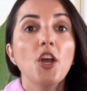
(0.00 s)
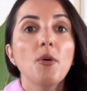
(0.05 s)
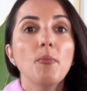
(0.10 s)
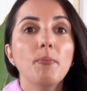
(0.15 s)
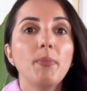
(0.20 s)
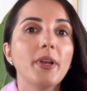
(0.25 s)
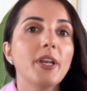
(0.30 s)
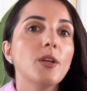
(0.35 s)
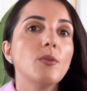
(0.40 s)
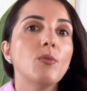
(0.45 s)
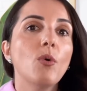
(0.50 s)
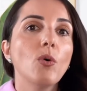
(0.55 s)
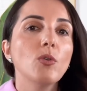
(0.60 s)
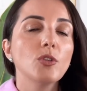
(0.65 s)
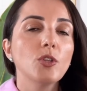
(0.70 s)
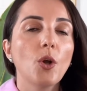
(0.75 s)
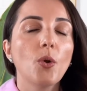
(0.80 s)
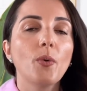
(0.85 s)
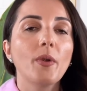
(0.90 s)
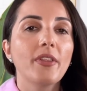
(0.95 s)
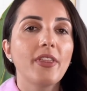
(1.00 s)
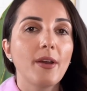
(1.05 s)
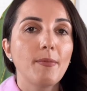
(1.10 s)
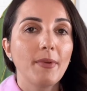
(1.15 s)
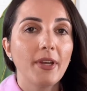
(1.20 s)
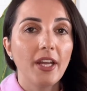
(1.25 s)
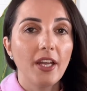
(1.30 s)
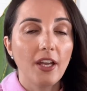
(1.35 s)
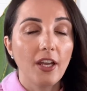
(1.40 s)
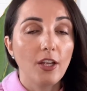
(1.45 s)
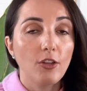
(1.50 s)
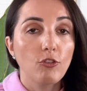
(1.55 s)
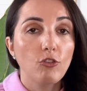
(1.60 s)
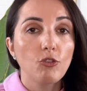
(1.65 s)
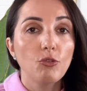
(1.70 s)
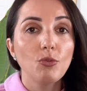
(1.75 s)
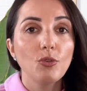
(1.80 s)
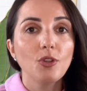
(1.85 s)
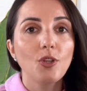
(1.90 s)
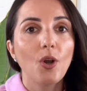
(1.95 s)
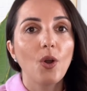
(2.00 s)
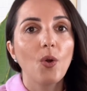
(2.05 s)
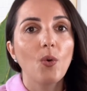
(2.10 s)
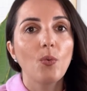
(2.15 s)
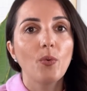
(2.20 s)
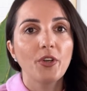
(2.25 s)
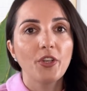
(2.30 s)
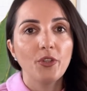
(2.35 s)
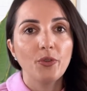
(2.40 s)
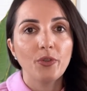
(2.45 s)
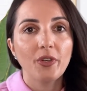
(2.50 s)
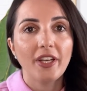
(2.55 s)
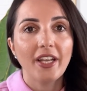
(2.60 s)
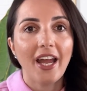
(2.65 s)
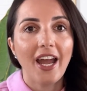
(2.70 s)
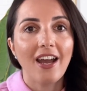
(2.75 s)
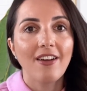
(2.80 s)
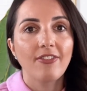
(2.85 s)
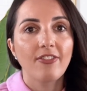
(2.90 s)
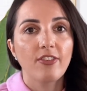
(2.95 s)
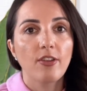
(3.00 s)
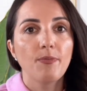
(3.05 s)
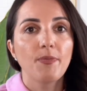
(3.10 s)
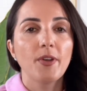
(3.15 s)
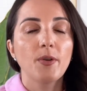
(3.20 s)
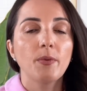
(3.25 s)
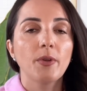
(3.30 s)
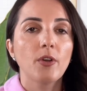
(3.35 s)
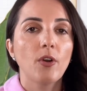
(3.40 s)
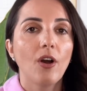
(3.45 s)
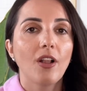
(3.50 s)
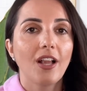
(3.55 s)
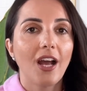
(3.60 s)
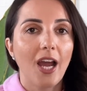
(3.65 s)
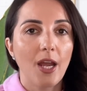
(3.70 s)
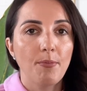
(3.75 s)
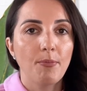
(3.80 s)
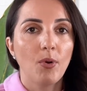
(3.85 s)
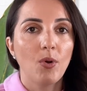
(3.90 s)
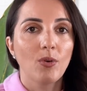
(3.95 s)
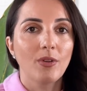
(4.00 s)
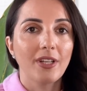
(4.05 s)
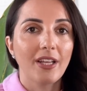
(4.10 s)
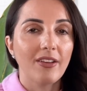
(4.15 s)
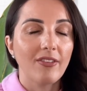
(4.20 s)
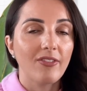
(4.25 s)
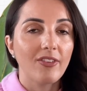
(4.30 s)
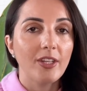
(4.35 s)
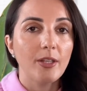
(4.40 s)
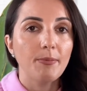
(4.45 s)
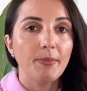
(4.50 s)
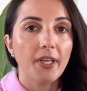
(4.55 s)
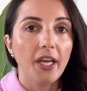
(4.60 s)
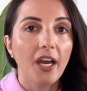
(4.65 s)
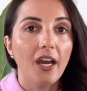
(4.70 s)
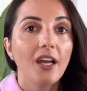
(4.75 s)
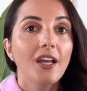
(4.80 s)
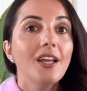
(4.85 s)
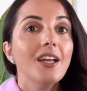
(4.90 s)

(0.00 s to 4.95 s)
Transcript: but it won't lower them too low where you could have something we call hypoglycemia.